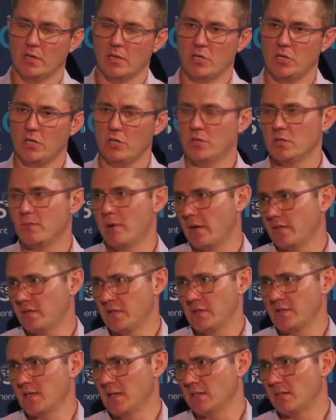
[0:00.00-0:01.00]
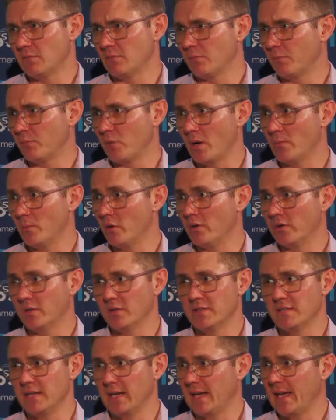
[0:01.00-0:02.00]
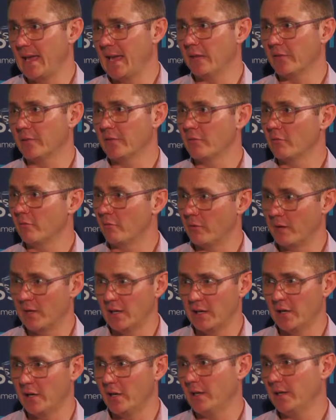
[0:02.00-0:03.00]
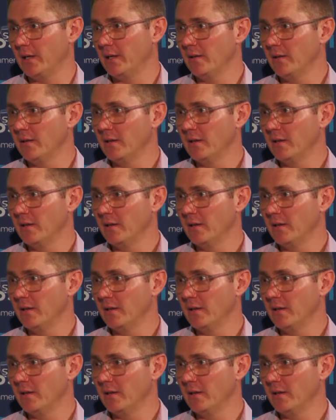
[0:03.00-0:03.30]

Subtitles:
huge amount of success by moving to telehealth really early,